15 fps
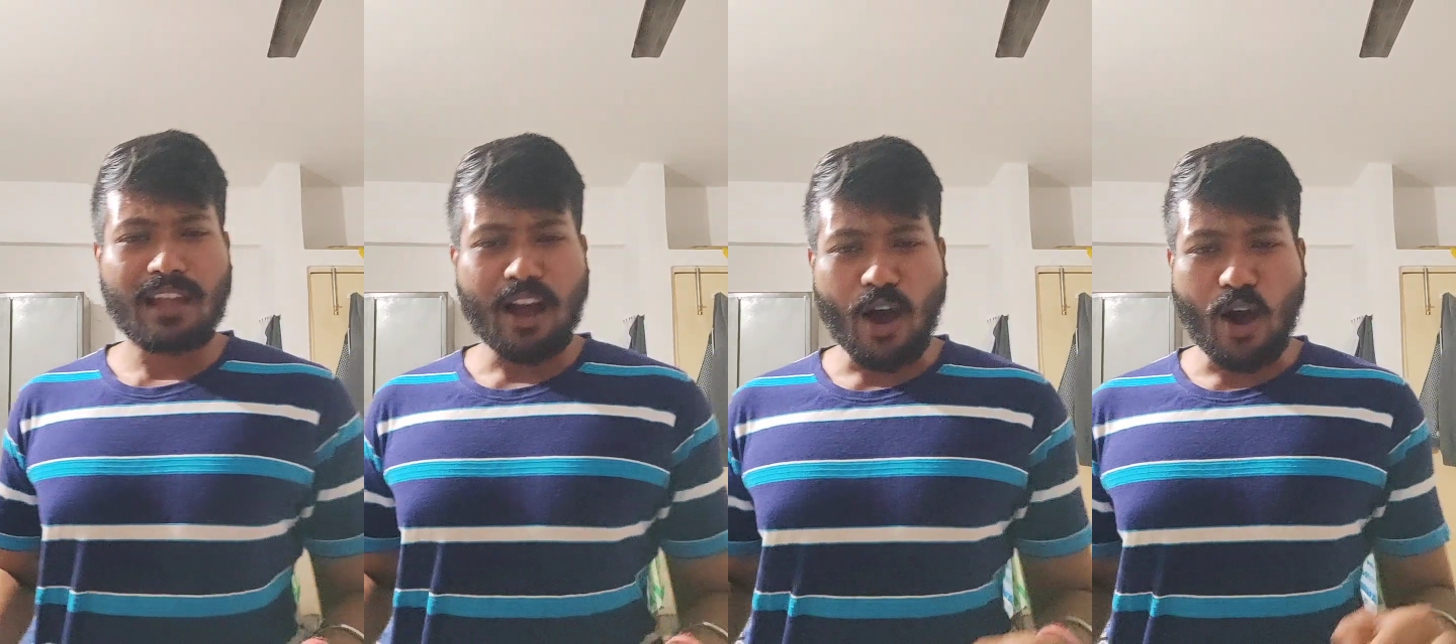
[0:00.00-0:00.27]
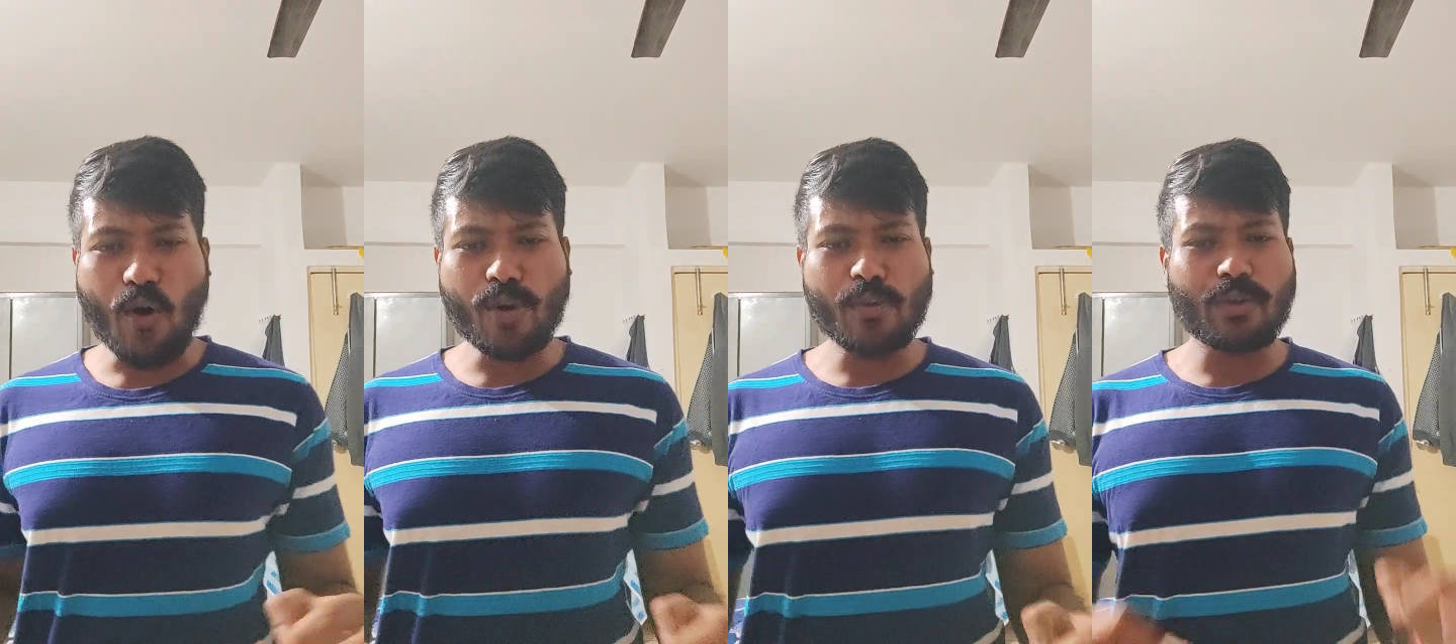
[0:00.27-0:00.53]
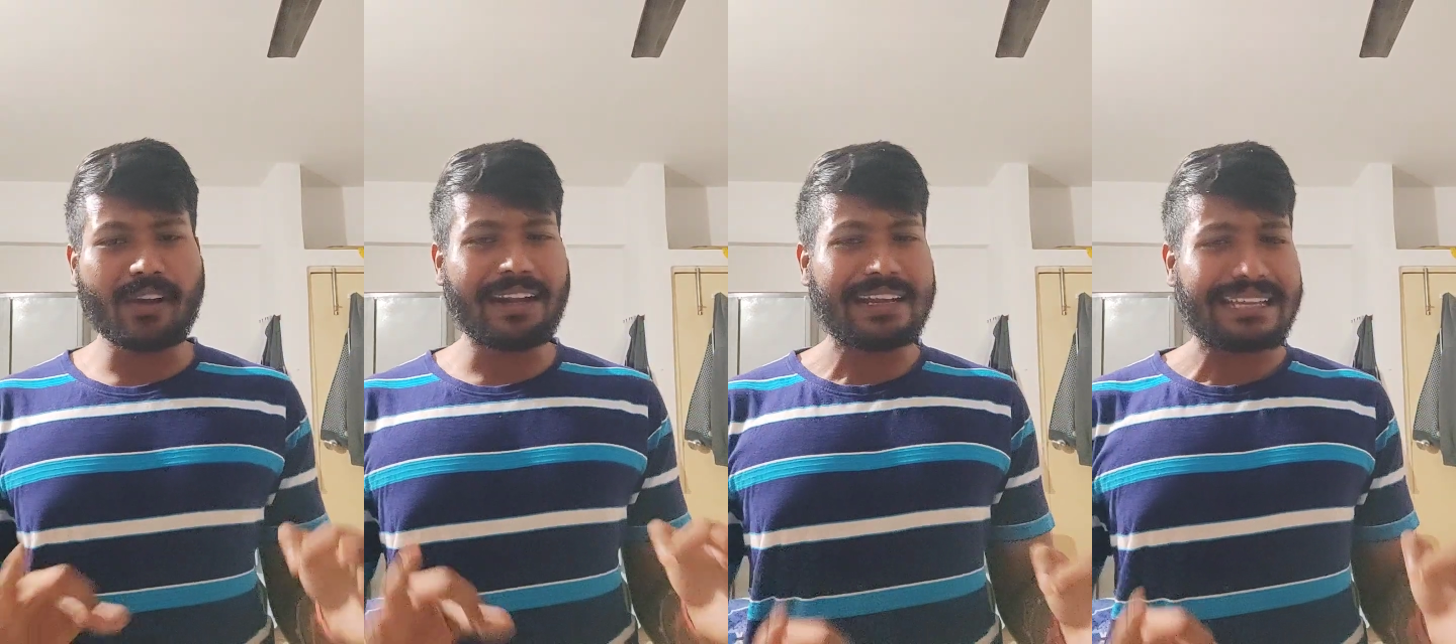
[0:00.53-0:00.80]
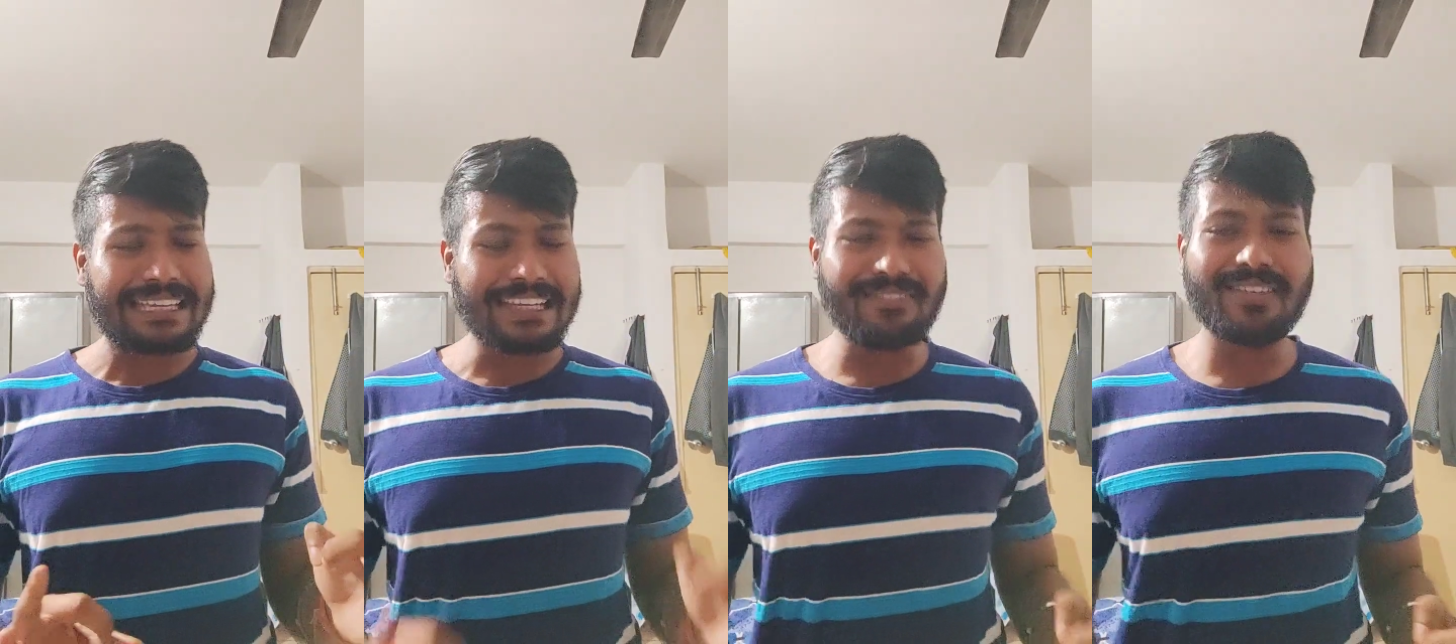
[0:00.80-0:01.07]
How you can
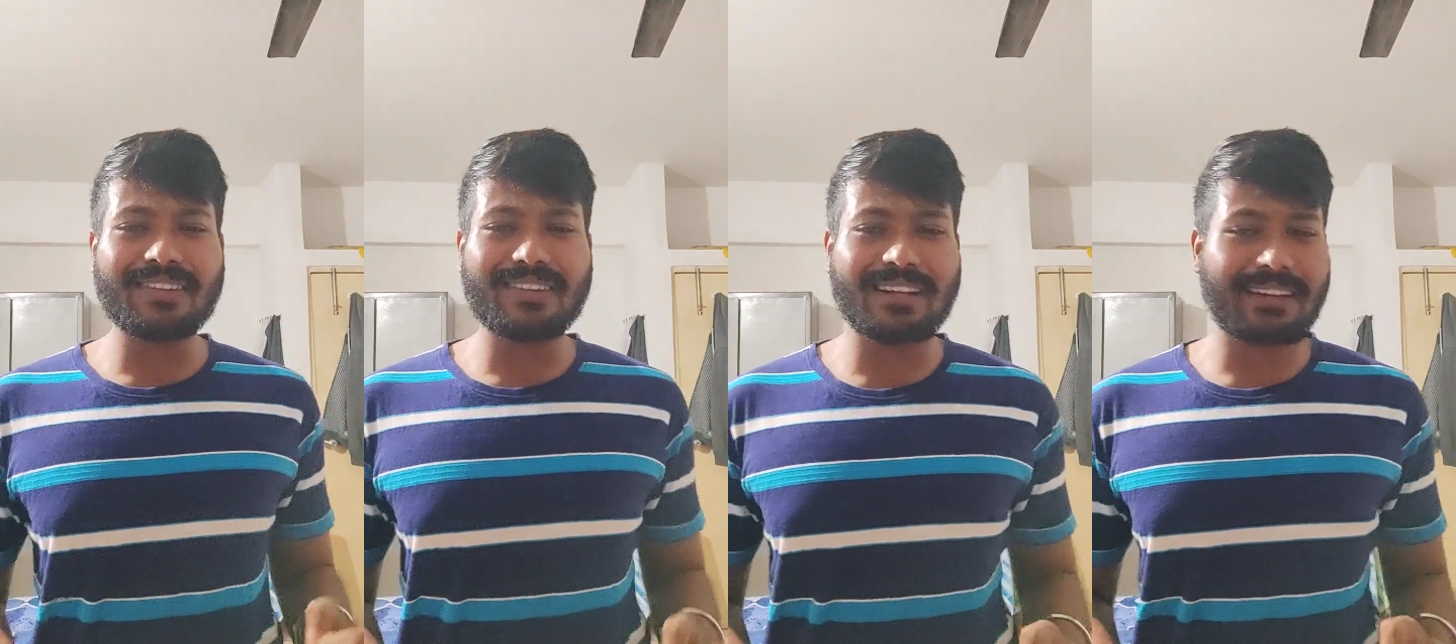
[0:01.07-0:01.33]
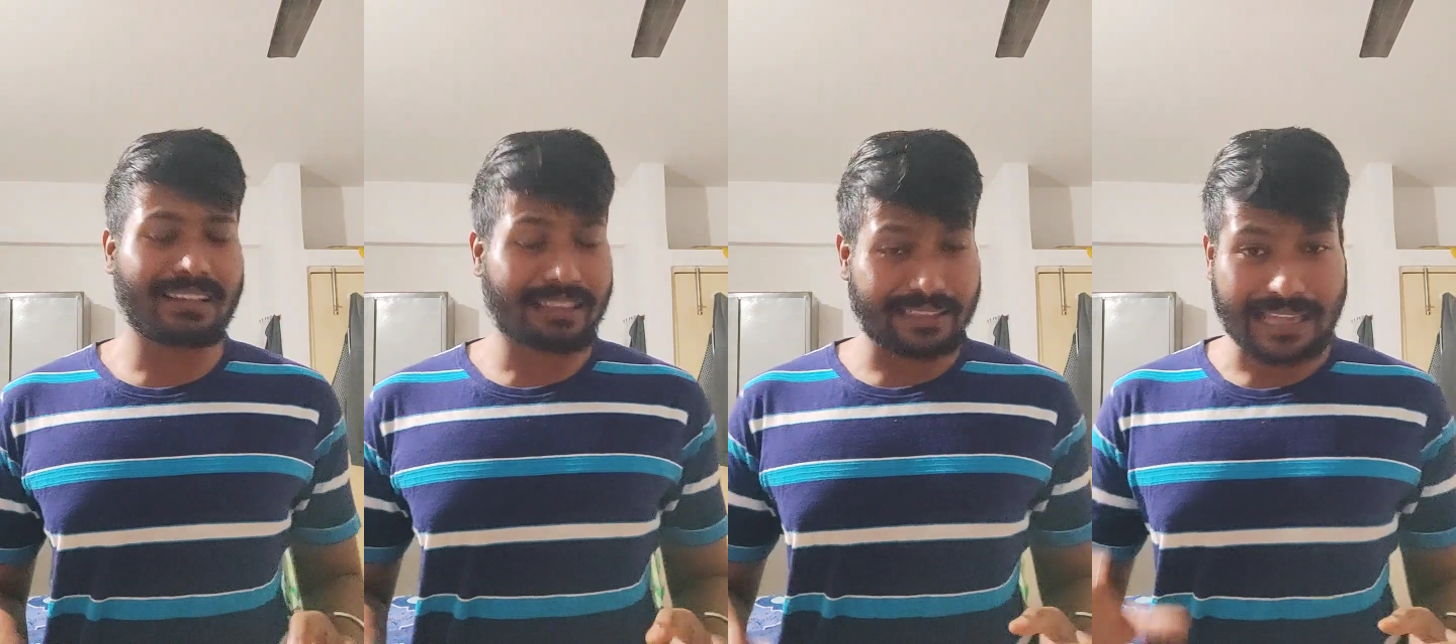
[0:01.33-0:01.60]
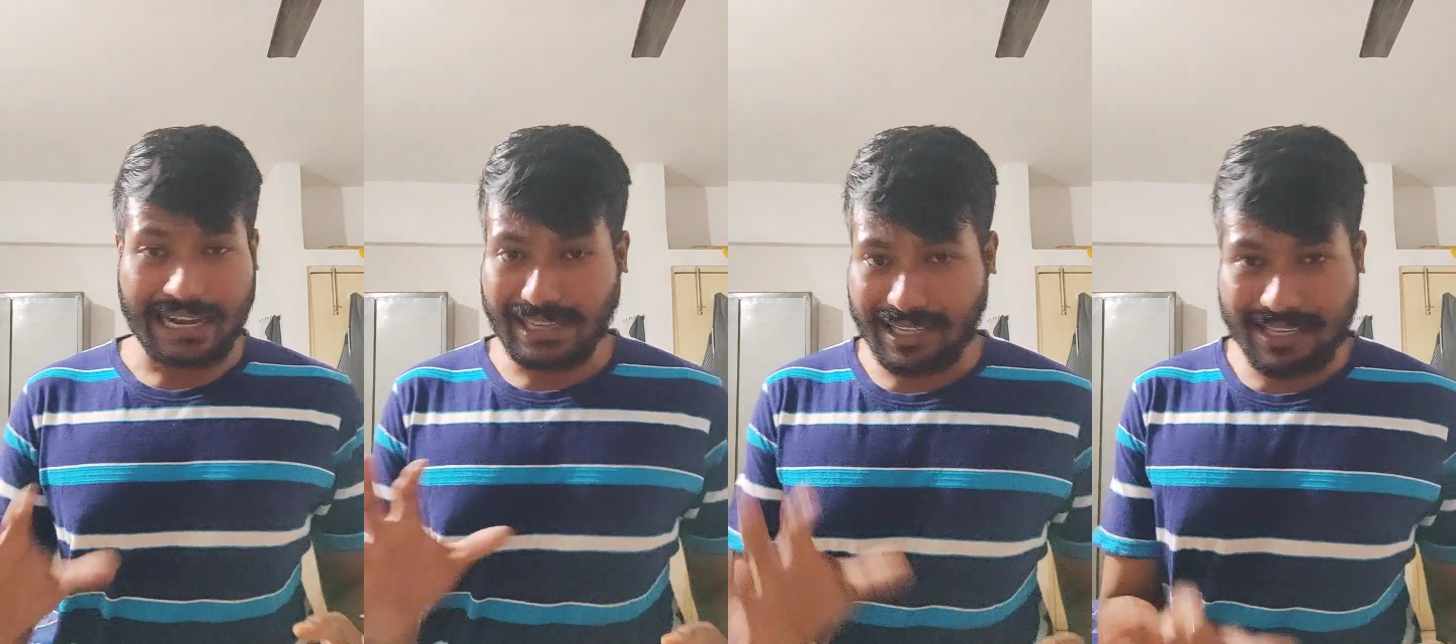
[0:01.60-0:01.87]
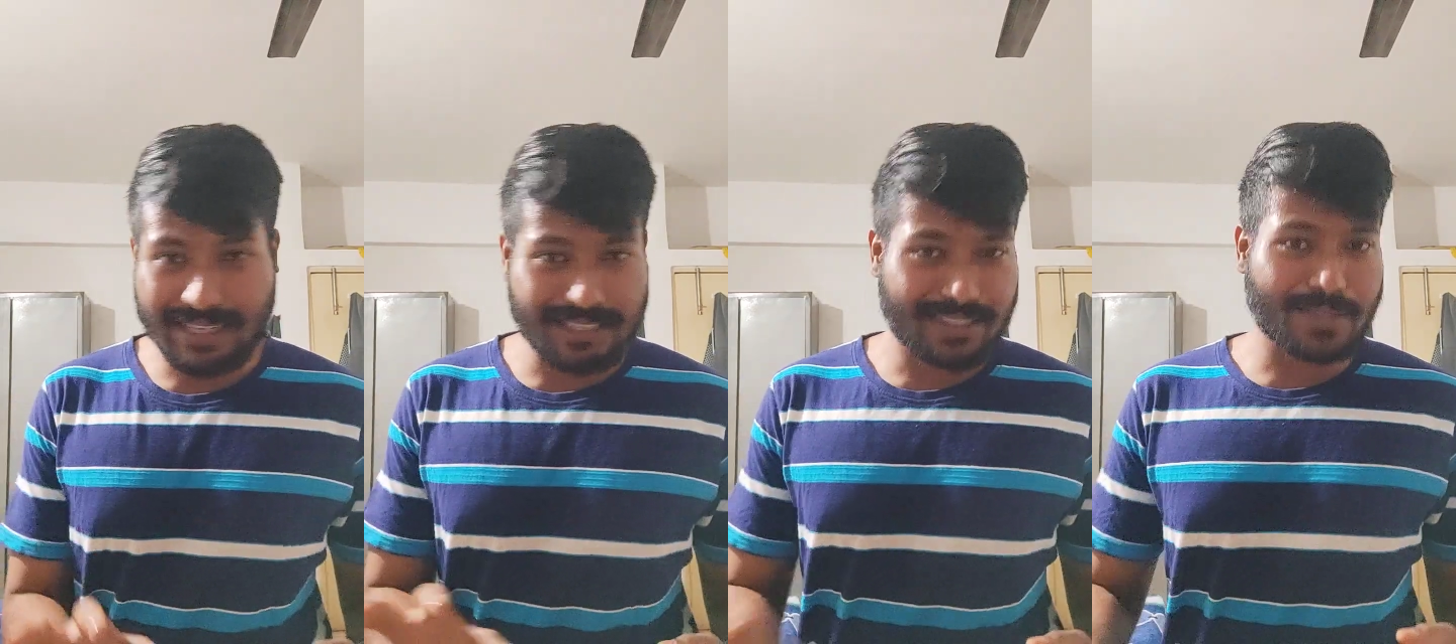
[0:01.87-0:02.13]
deal with it, that
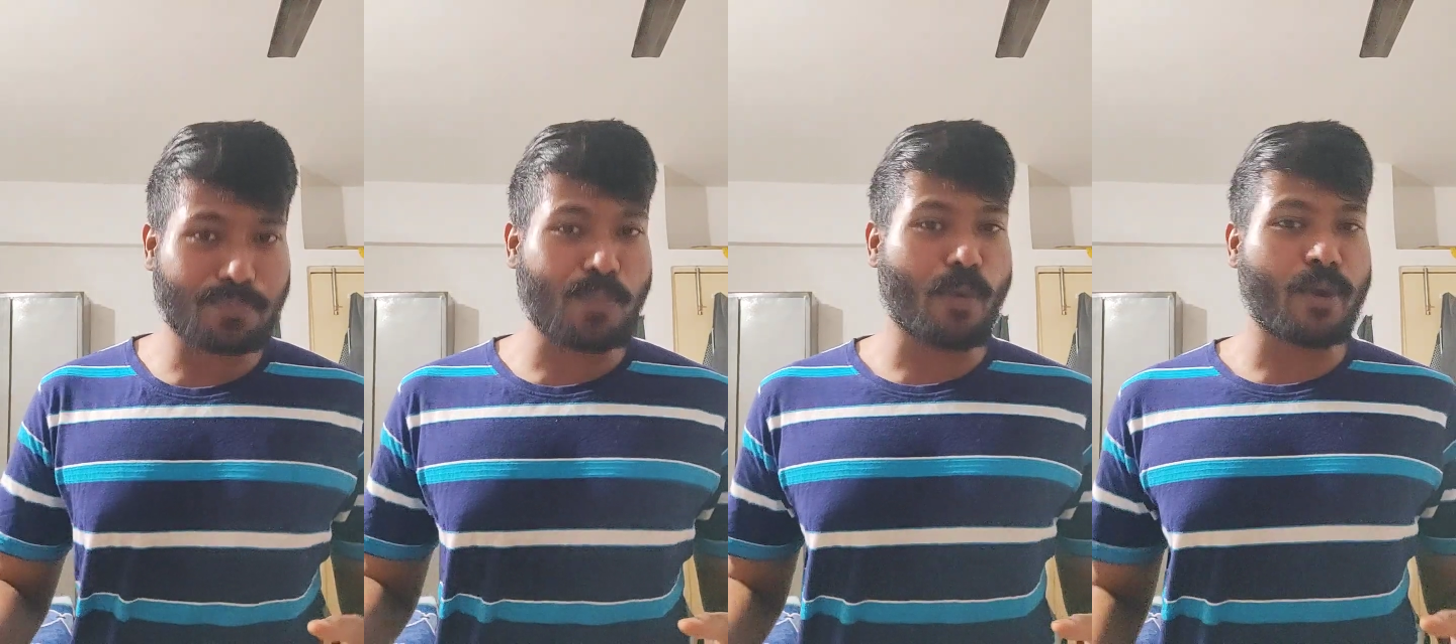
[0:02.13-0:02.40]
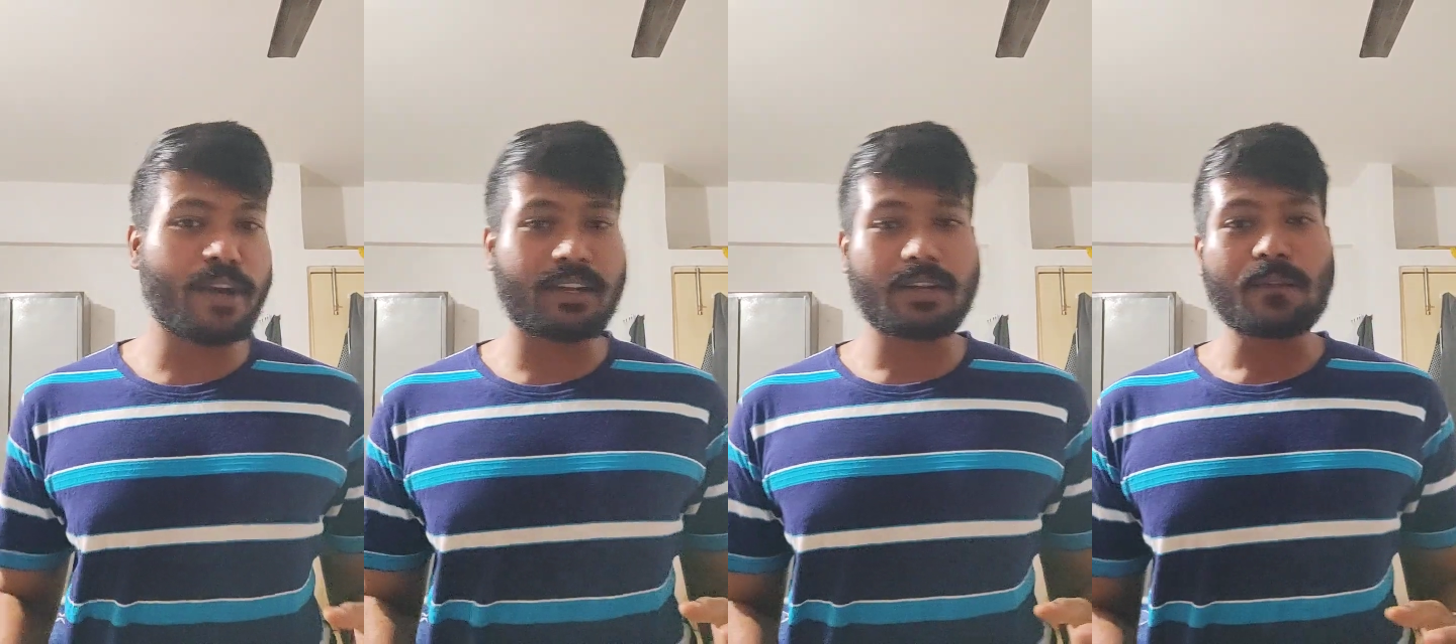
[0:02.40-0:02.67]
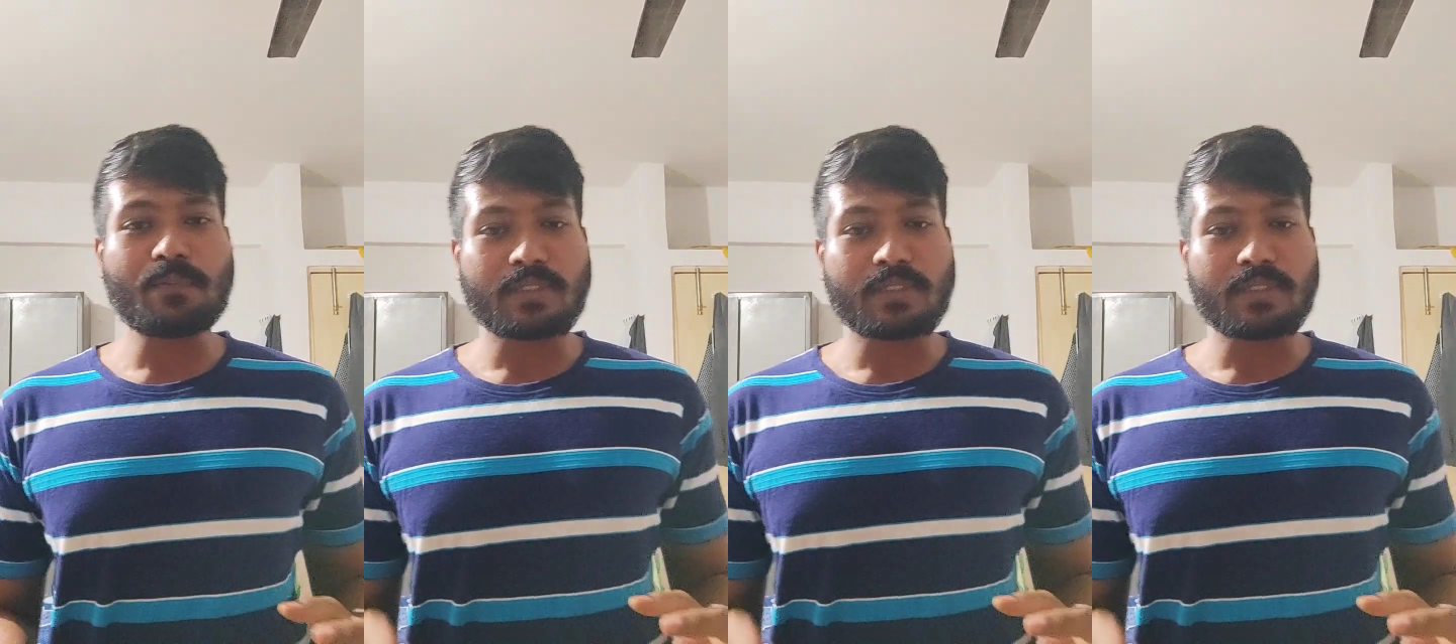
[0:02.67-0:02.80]
is the point